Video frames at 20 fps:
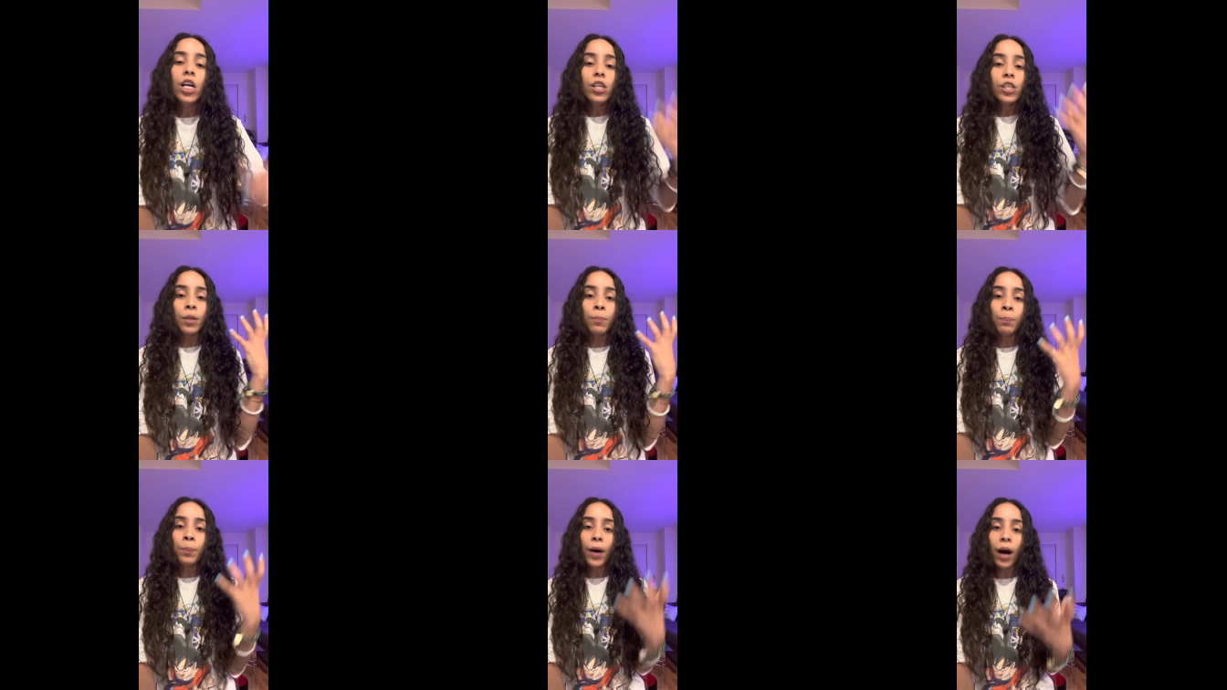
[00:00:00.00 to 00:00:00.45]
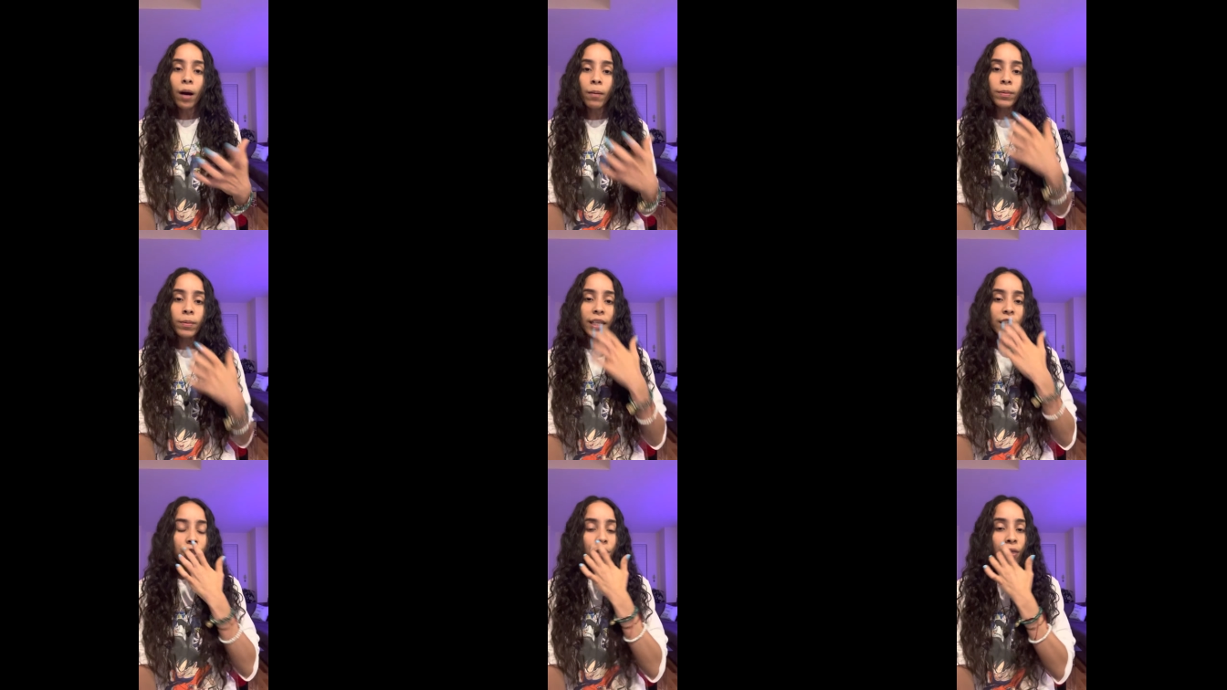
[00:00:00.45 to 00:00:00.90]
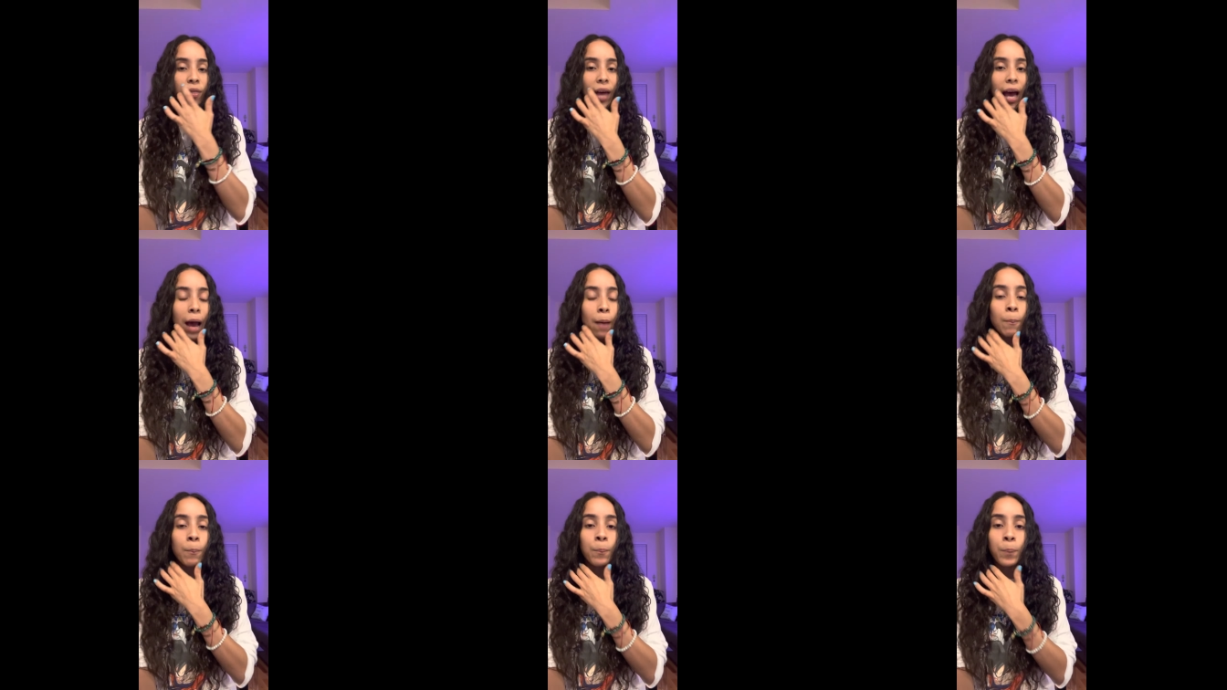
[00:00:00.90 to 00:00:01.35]
to publish
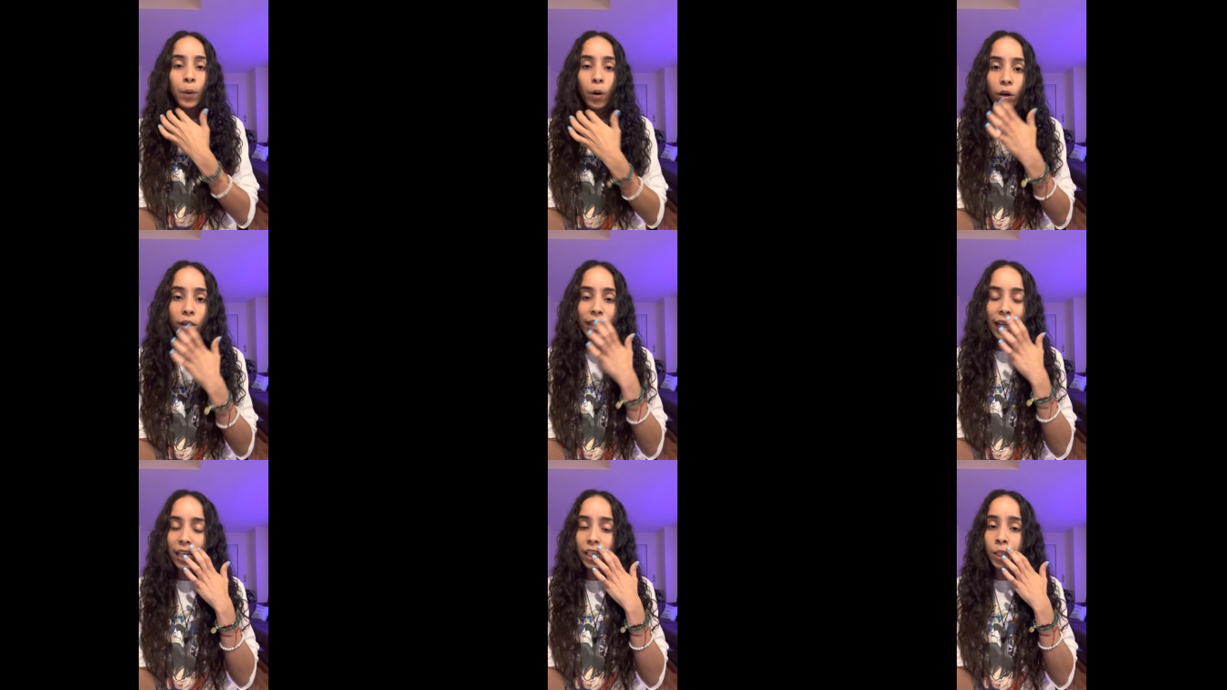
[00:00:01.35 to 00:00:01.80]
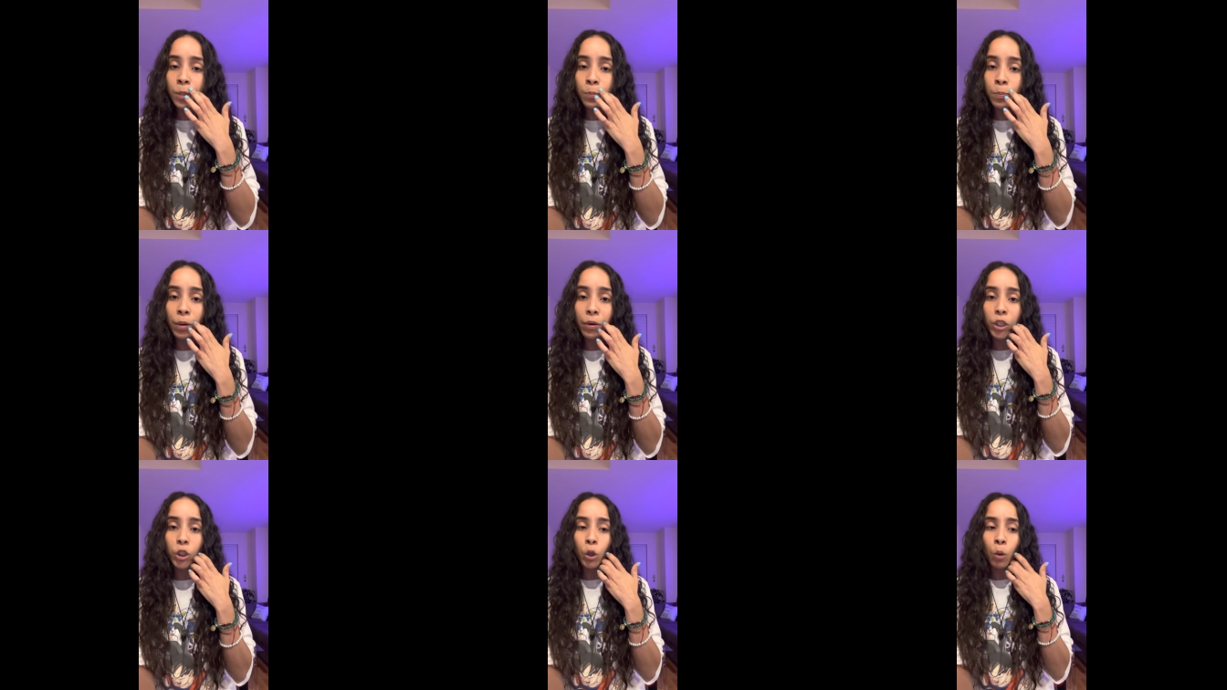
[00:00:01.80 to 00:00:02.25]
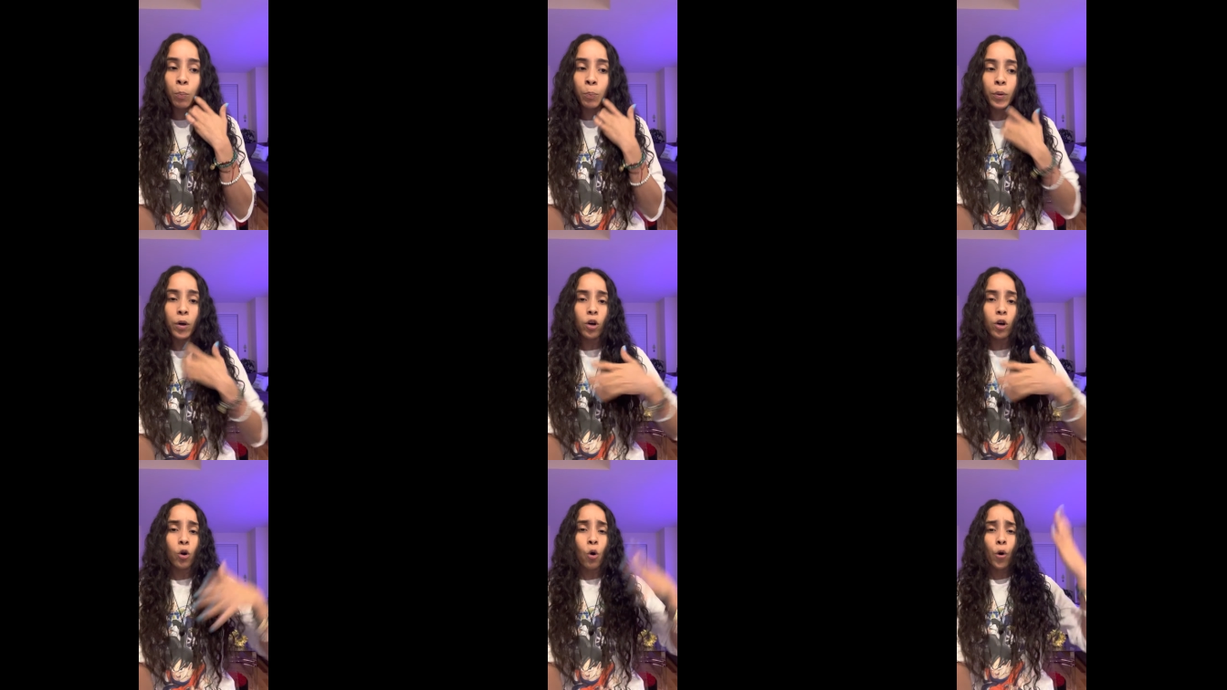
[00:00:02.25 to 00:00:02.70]
that book, that spiritual
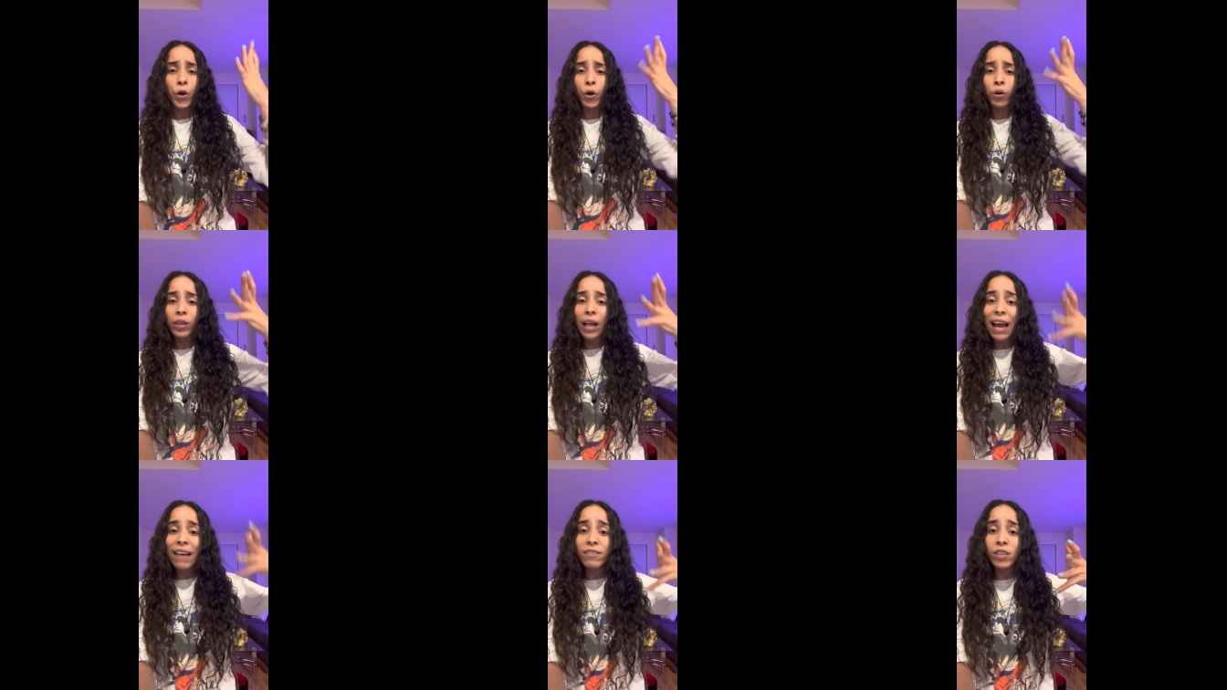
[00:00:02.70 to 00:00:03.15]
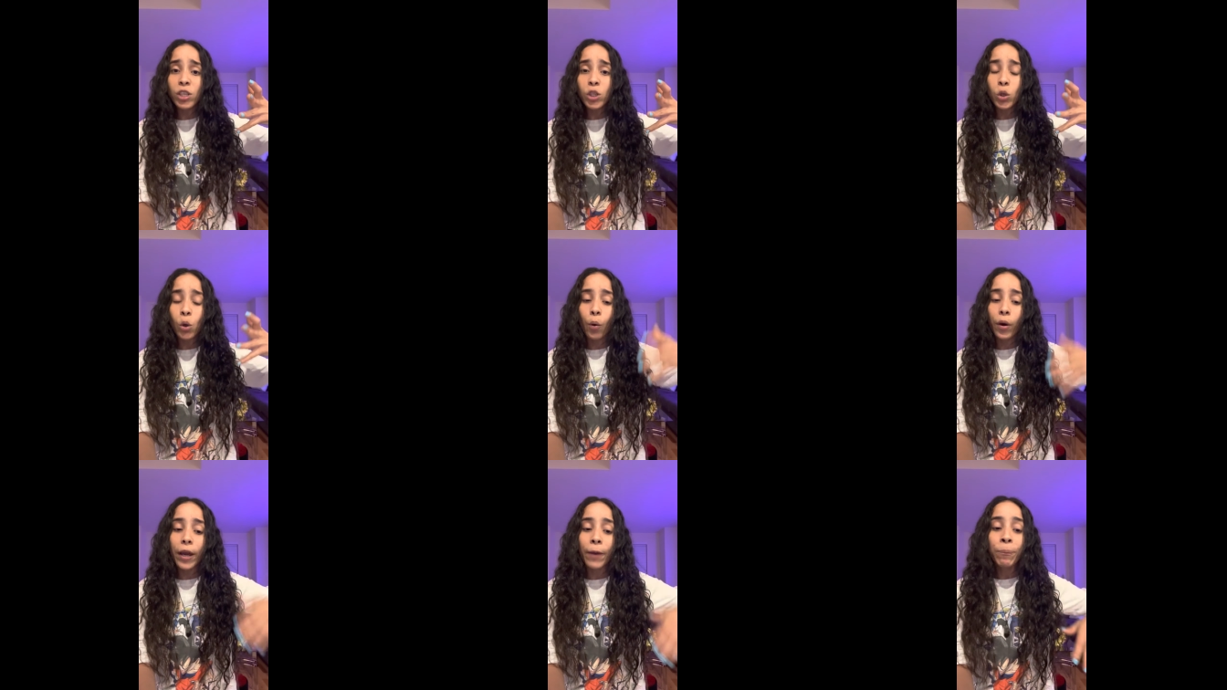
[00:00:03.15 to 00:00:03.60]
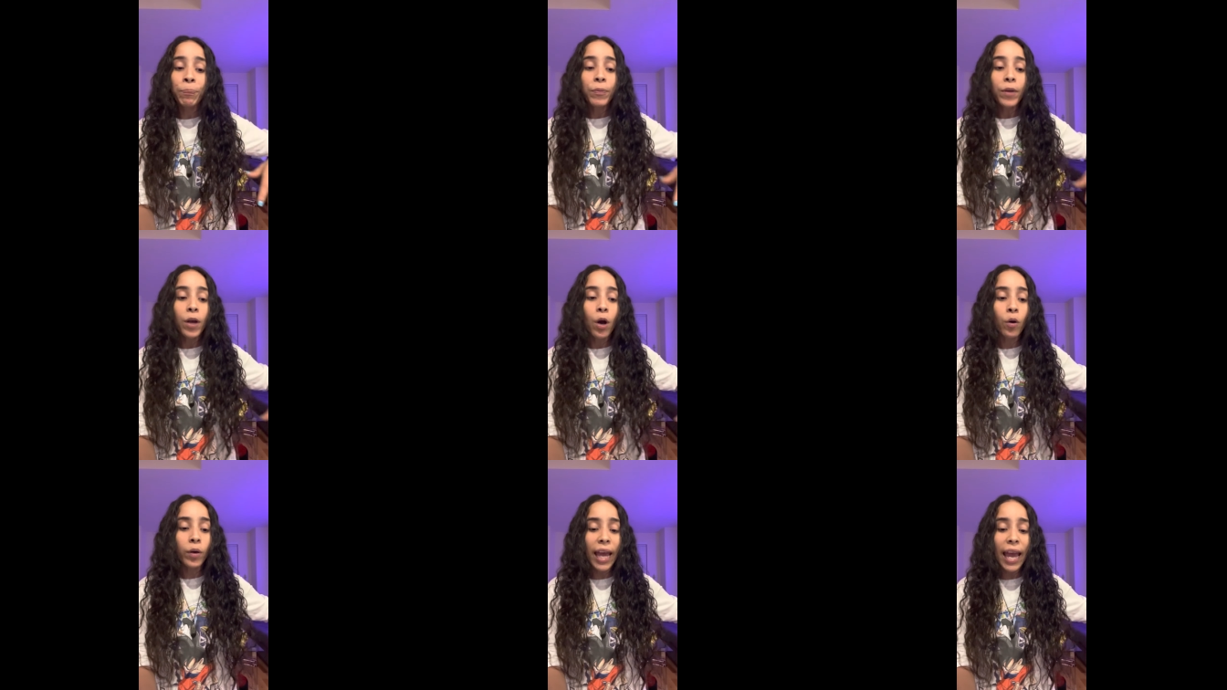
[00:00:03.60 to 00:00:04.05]
book or your life story,
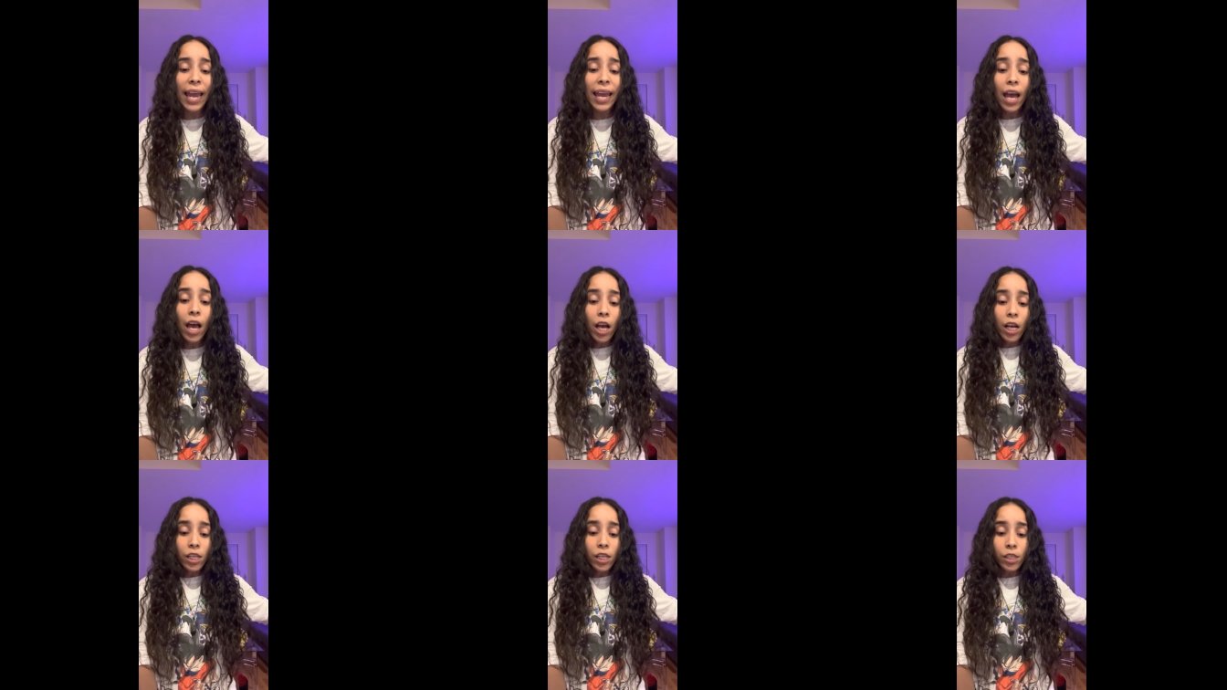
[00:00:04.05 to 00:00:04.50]
okay?